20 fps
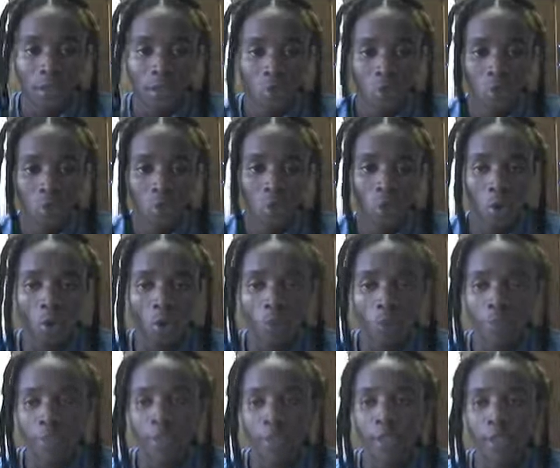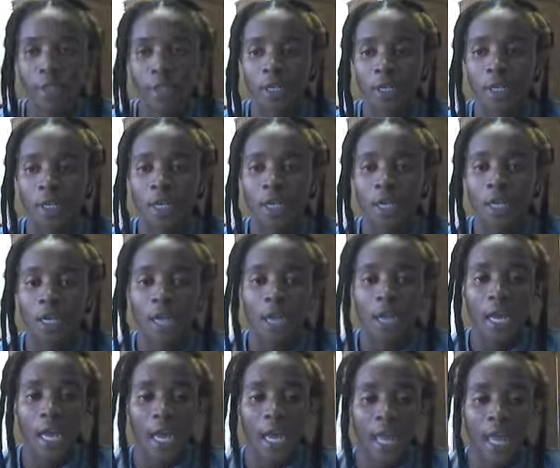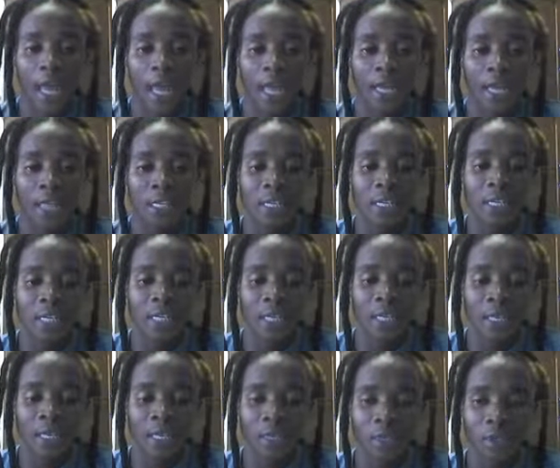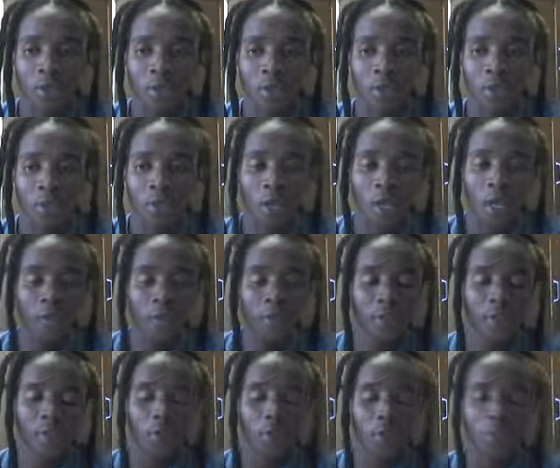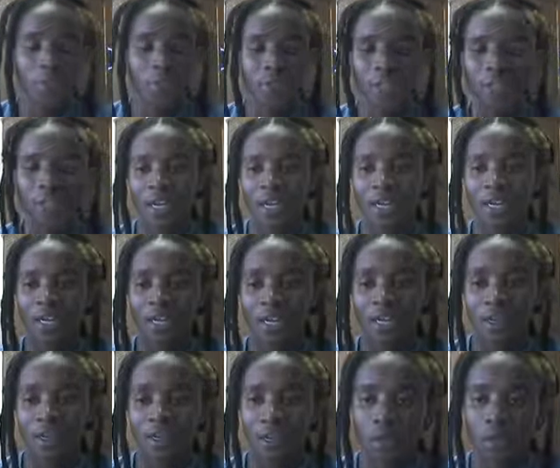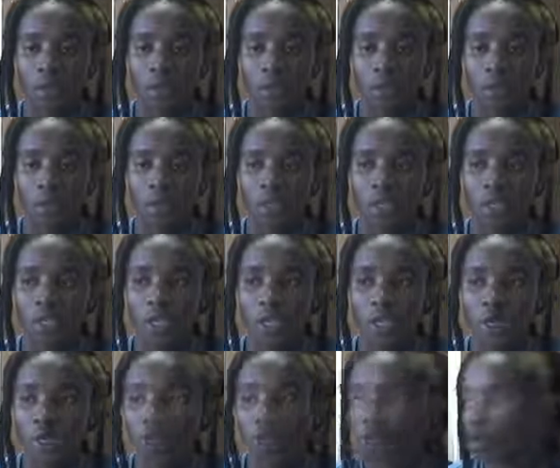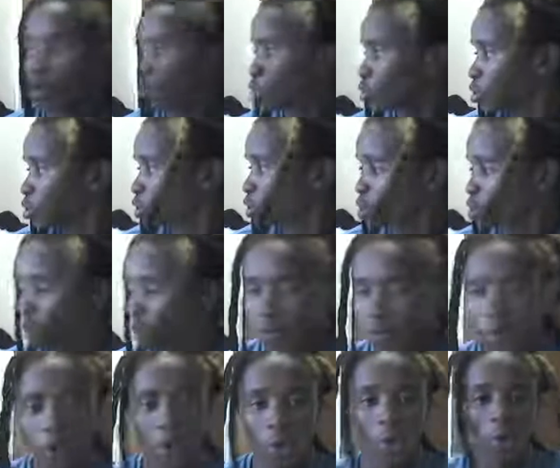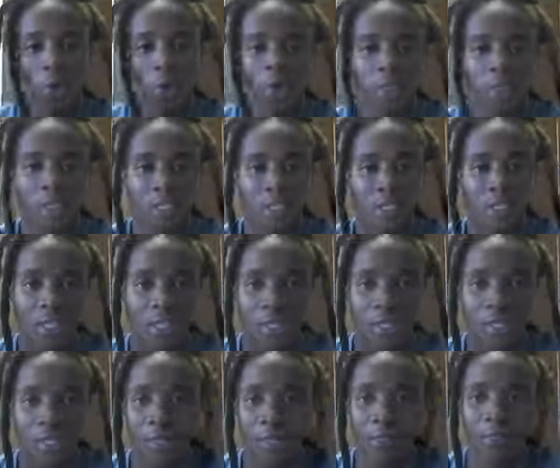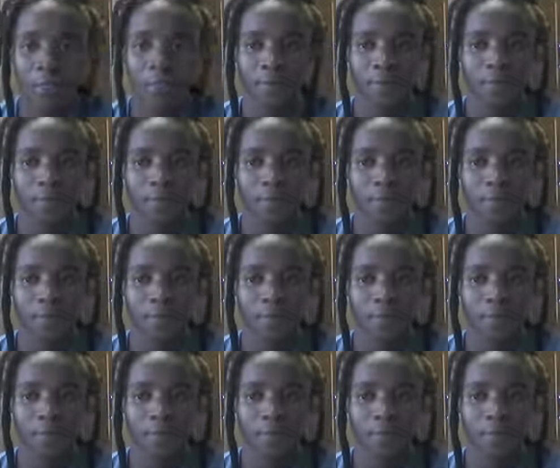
so on, and then you're done. you've taken your notes for your own understanding.